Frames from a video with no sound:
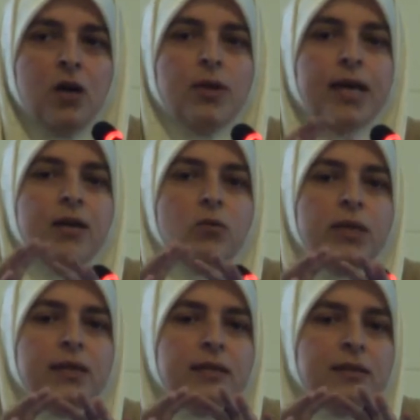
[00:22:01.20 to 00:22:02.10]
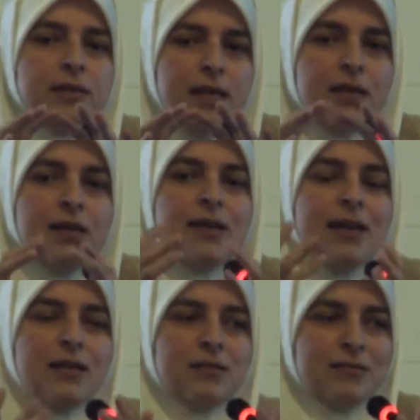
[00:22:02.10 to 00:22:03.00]
how can we then take
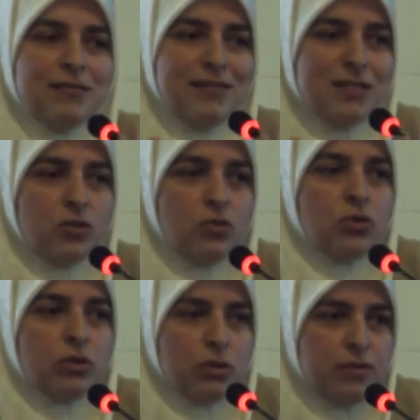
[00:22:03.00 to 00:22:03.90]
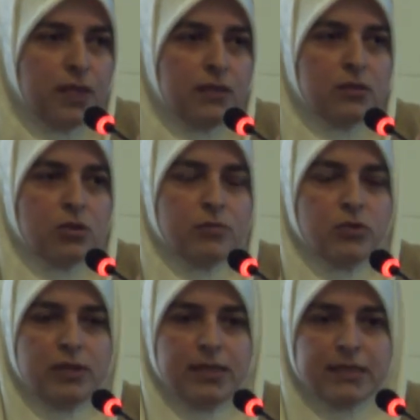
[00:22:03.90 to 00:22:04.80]
again this notion of gated
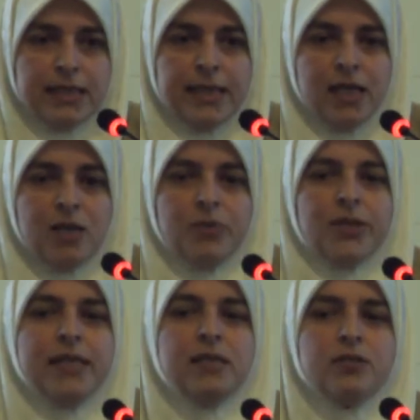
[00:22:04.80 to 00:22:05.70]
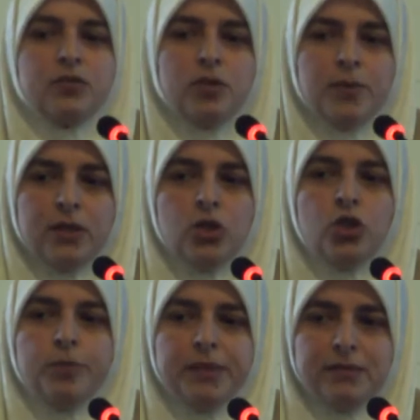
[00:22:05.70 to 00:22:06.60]
communities, liberate it from the
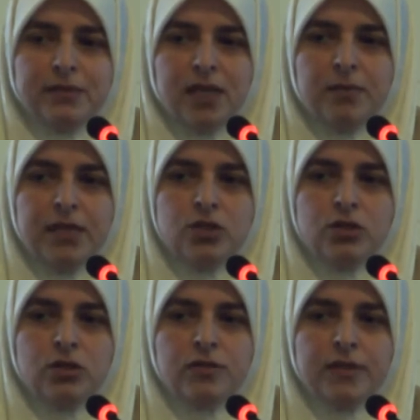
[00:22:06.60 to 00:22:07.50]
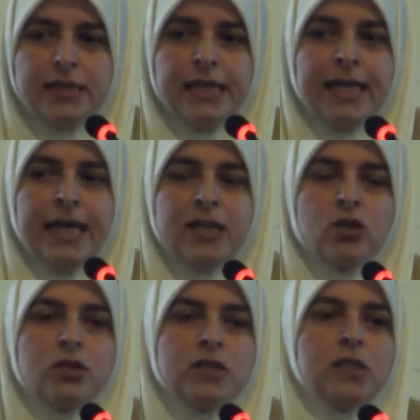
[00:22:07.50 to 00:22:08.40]
urban dimension of it, and
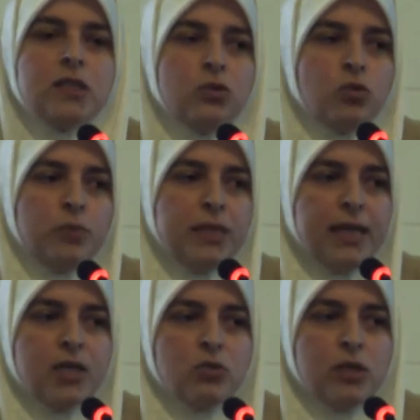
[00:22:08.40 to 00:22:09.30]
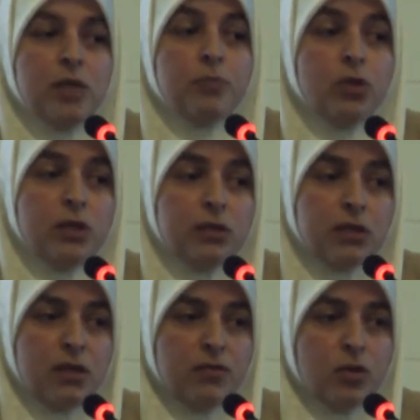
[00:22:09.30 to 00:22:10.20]
consider it to be actually a
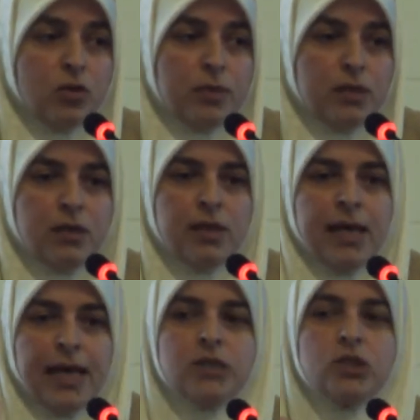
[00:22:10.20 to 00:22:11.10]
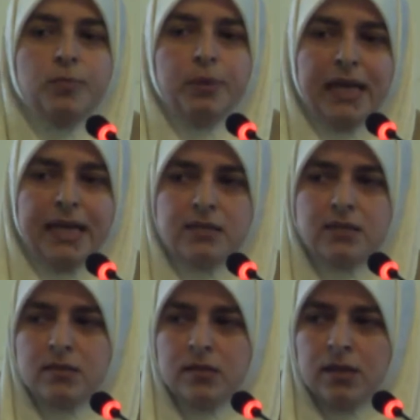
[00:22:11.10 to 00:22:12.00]
political phenomena, and
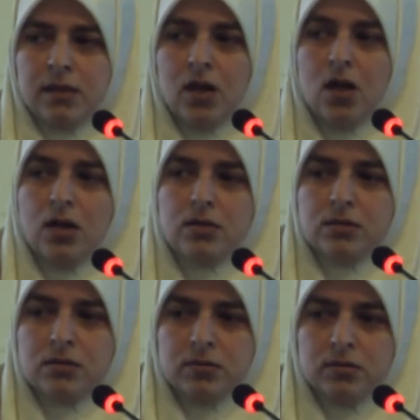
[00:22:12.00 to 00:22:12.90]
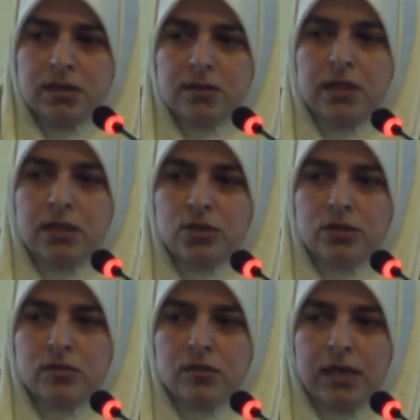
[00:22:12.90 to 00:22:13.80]
replace class
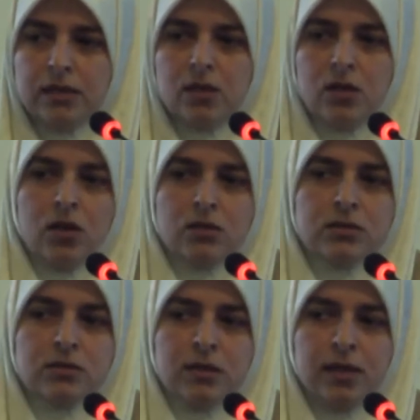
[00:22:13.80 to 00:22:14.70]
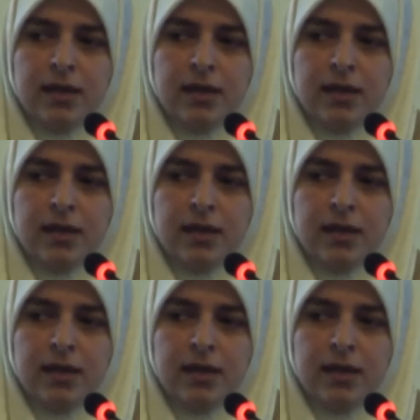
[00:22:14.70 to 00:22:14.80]
distinction and class